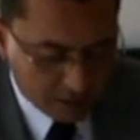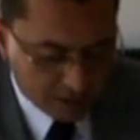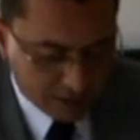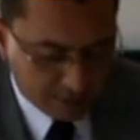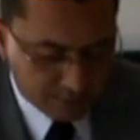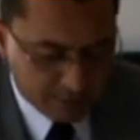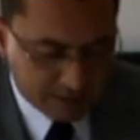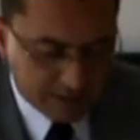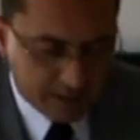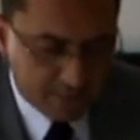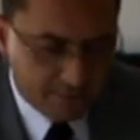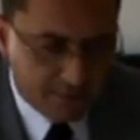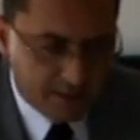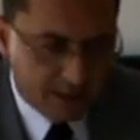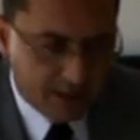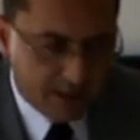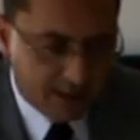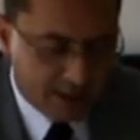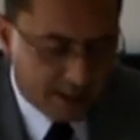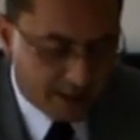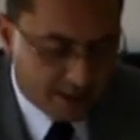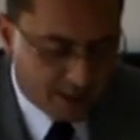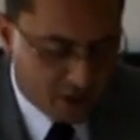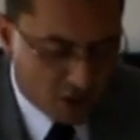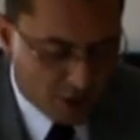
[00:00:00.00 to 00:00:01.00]
The specific
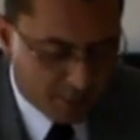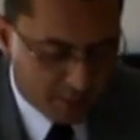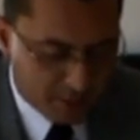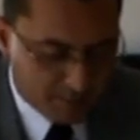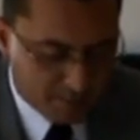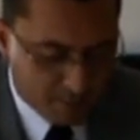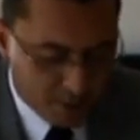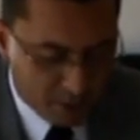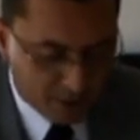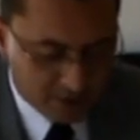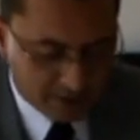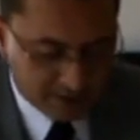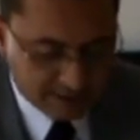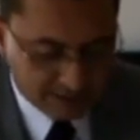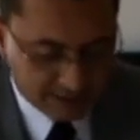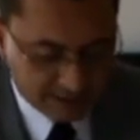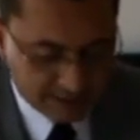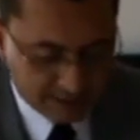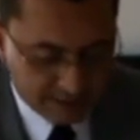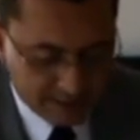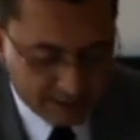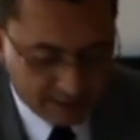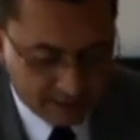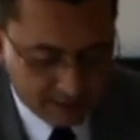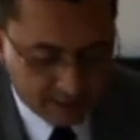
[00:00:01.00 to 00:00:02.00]
economic
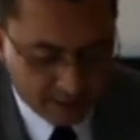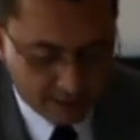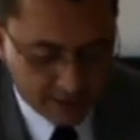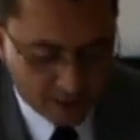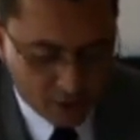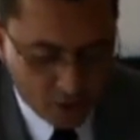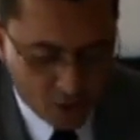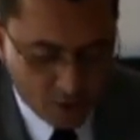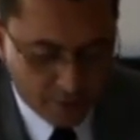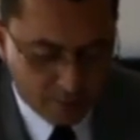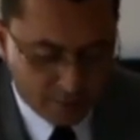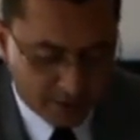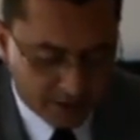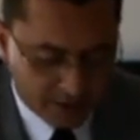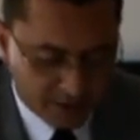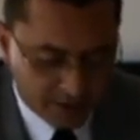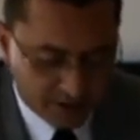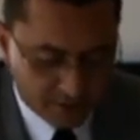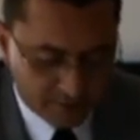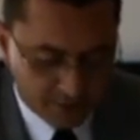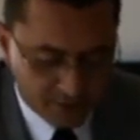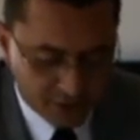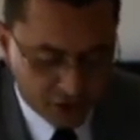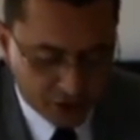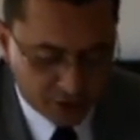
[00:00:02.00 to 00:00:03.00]
policies that accompany
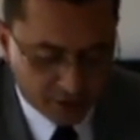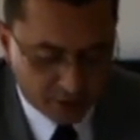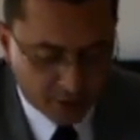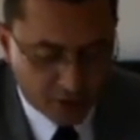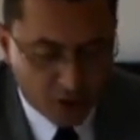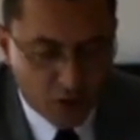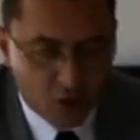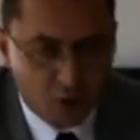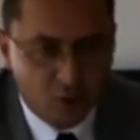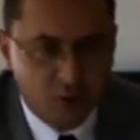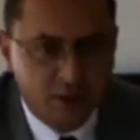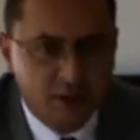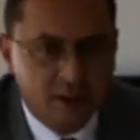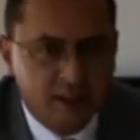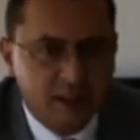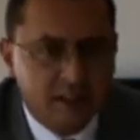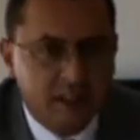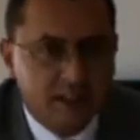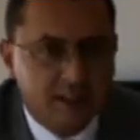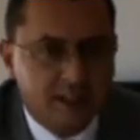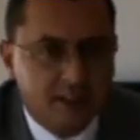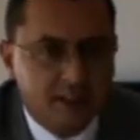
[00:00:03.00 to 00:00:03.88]
the official loan